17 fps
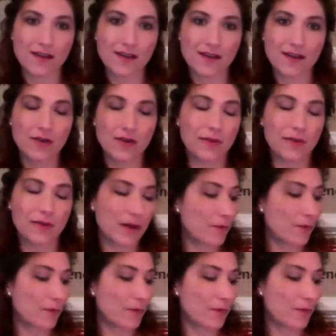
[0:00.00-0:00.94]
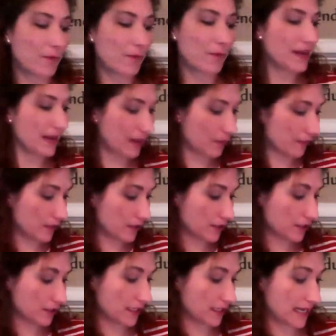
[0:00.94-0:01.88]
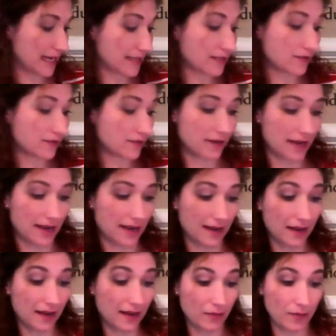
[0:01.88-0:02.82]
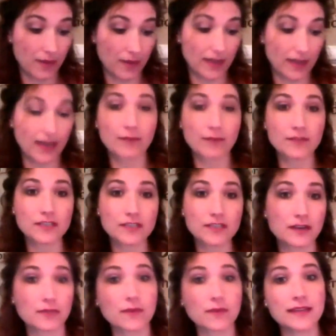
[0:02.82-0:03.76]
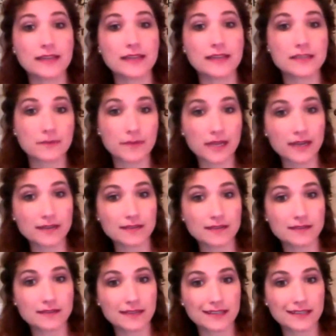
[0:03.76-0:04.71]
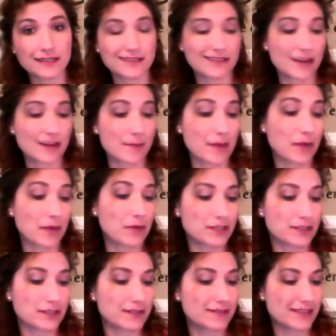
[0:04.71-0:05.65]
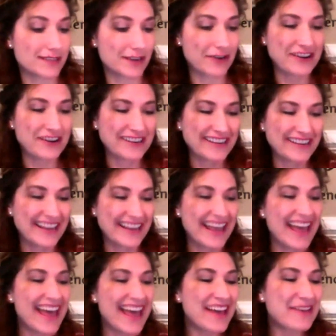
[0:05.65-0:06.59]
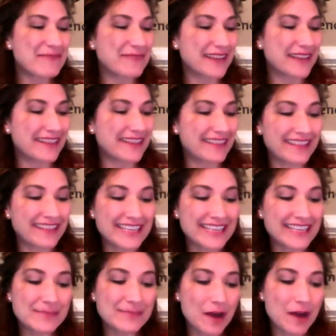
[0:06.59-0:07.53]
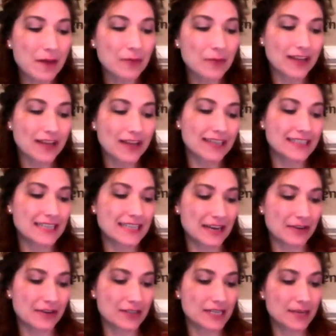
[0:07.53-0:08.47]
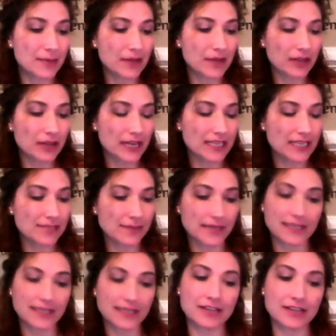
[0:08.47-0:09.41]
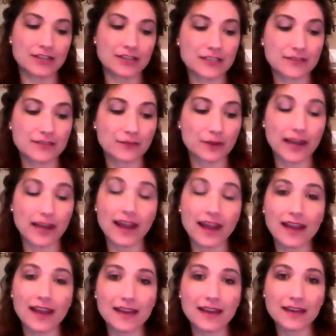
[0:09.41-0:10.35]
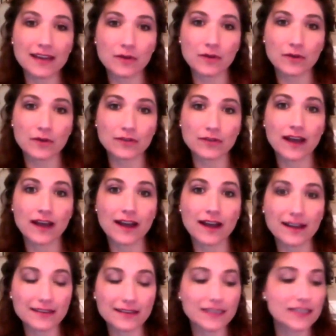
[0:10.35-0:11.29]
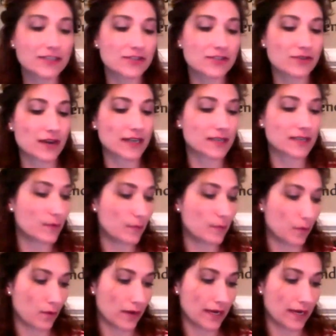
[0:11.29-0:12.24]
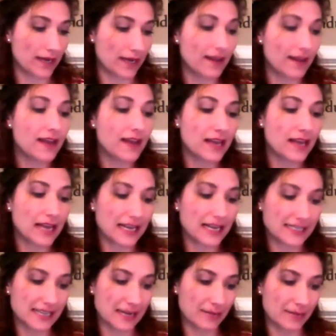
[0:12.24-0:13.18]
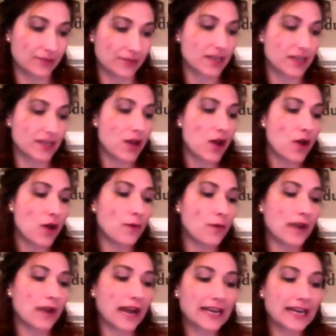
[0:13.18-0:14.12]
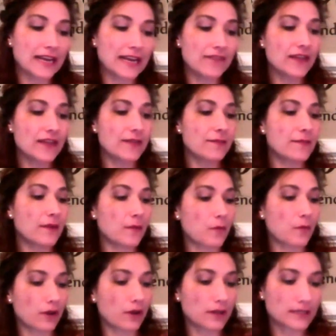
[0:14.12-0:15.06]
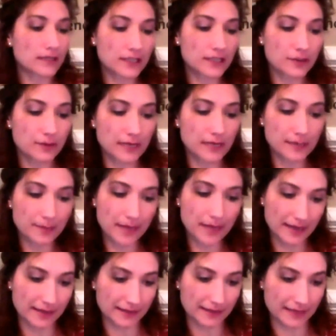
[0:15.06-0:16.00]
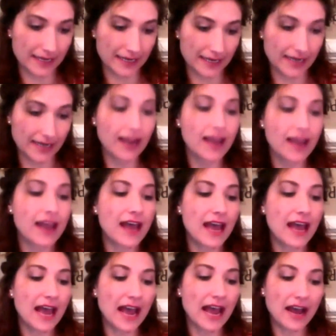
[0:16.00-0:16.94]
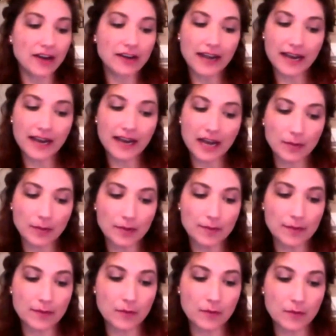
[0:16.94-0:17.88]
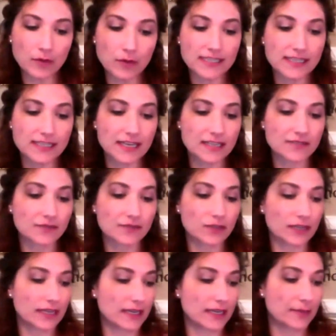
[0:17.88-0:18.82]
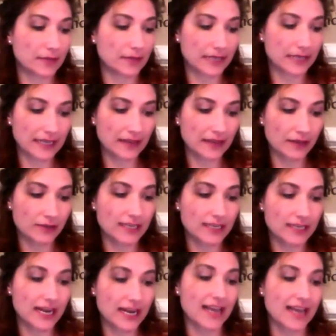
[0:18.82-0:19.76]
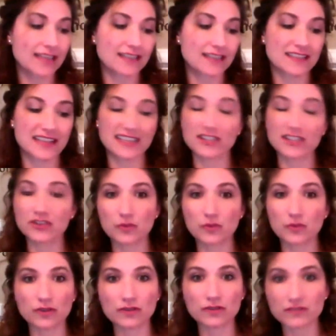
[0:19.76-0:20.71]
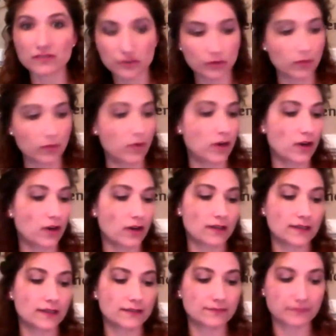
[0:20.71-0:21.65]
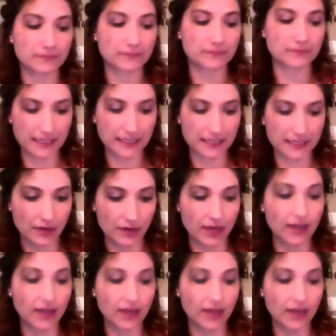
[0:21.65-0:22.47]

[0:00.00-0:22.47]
Wow, well, we got a question yesterday, another one, and I'm just going to read this one because it's not my question. So, okay. But this mom would like to hear typical expectations for an 8-year-old highly distractible boy. Examples. When I give him work to do independently, how can I help him be more successful in completing those tasks like chores, schoolwork, etc.?